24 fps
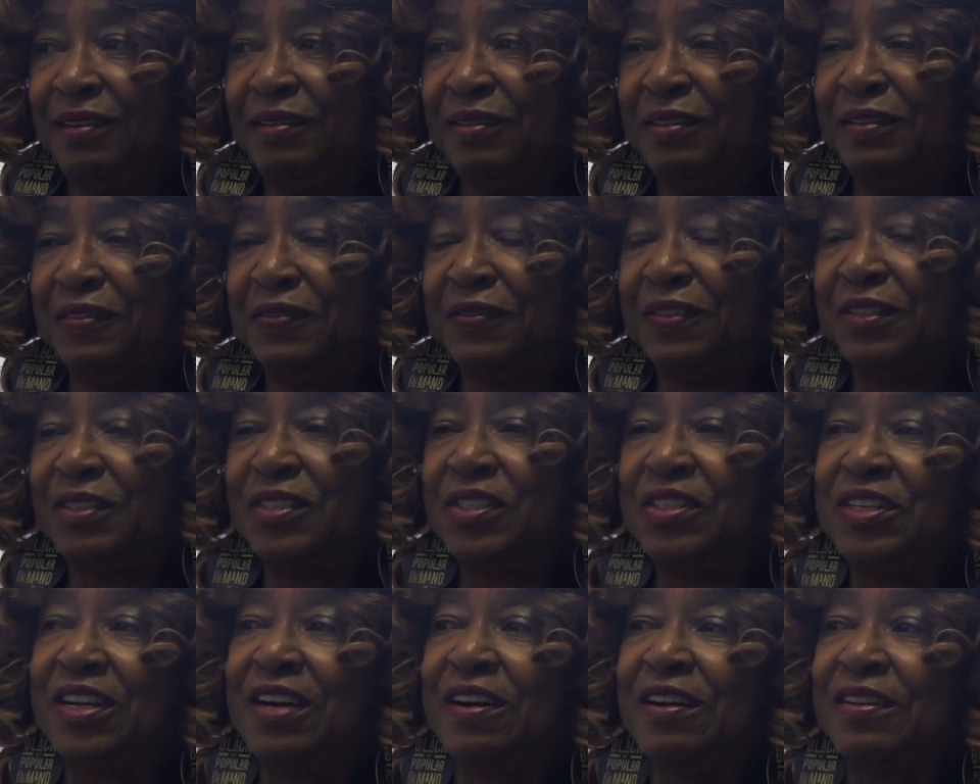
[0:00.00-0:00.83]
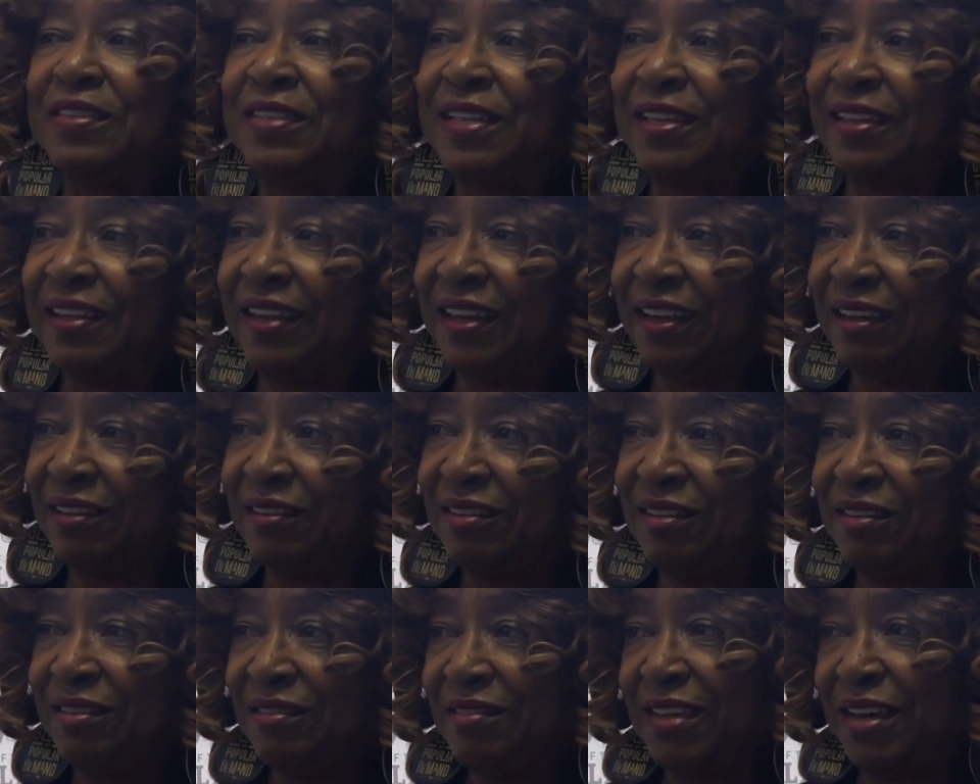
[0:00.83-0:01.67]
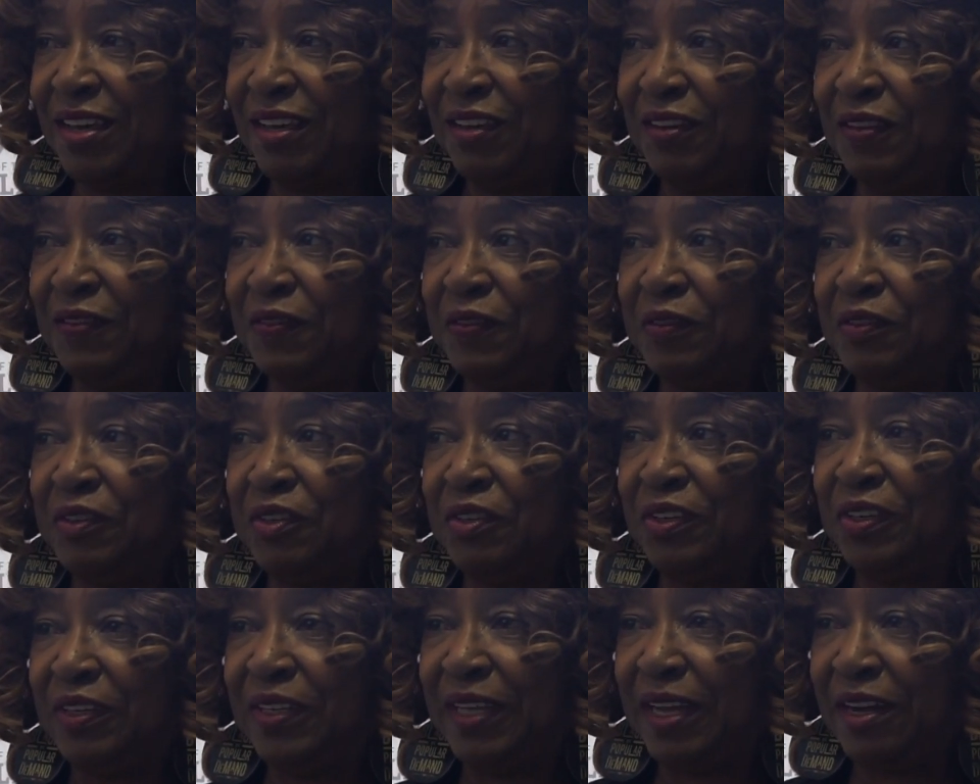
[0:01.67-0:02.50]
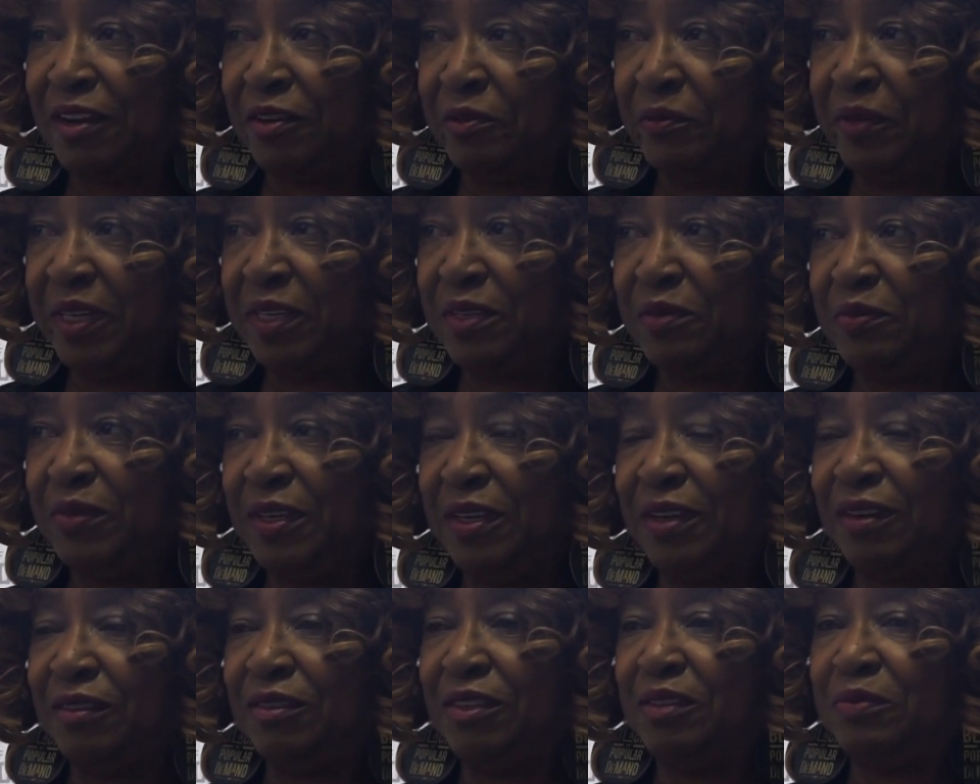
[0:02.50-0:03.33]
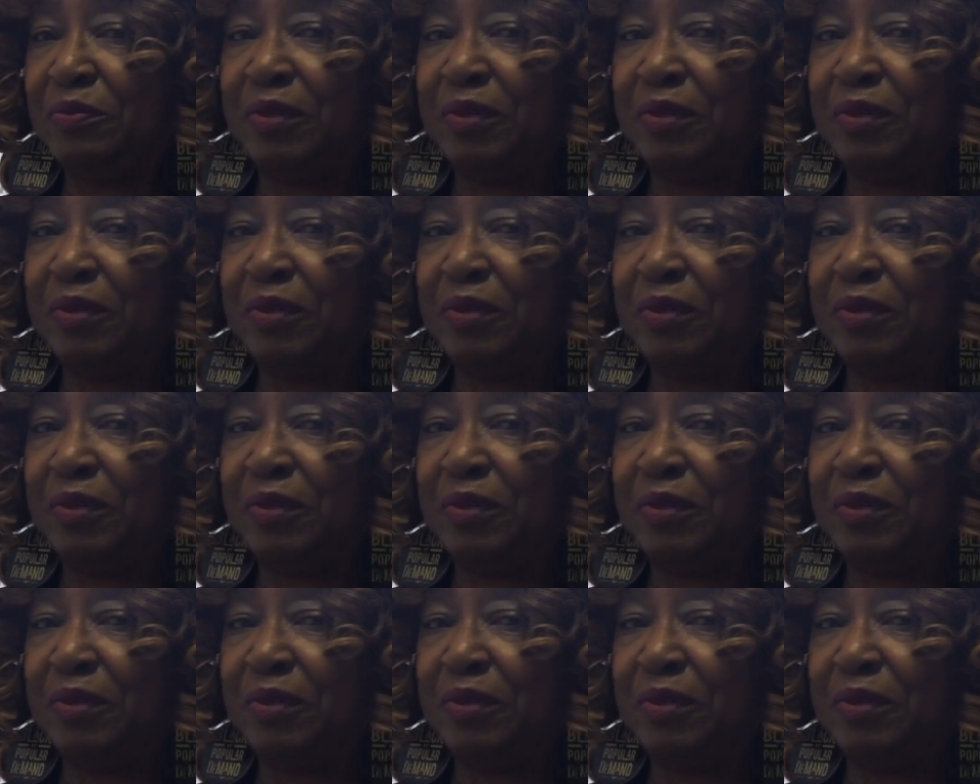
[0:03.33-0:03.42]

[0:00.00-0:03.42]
Well, first, Charles, I'd like to thank you for allowing me to be on your